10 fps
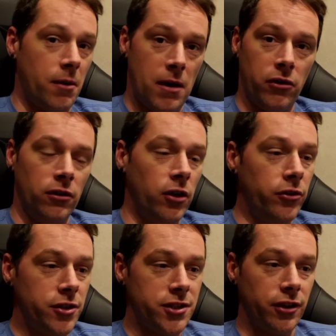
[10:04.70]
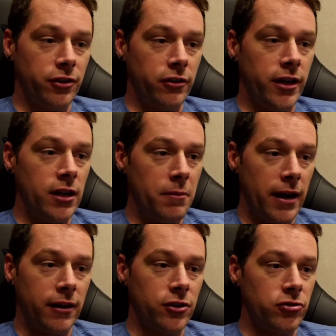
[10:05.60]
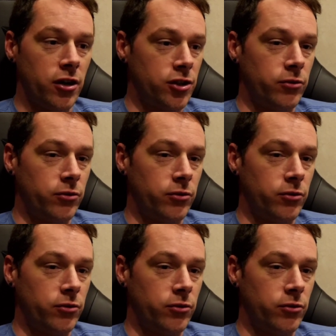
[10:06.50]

out and load the cylinder right in the back of the truck,